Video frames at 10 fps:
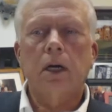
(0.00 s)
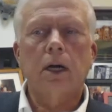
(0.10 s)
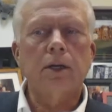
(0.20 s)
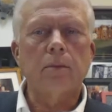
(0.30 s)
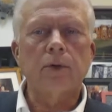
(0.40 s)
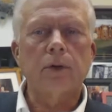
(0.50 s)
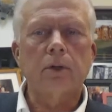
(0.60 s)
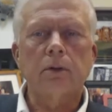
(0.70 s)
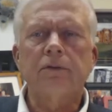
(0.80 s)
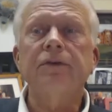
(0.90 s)
a
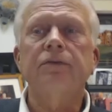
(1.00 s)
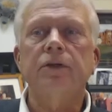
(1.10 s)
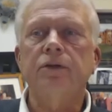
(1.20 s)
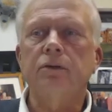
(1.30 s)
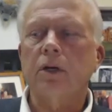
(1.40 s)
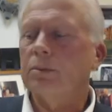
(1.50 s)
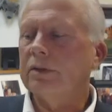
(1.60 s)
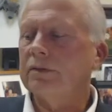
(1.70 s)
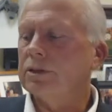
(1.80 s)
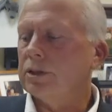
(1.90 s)
number 52, I
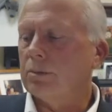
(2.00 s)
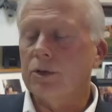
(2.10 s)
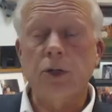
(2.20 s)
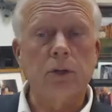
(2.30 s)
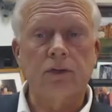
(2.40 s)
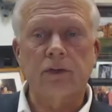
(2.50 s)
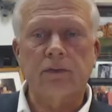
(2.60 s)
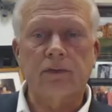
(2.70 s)
believe is the number of units of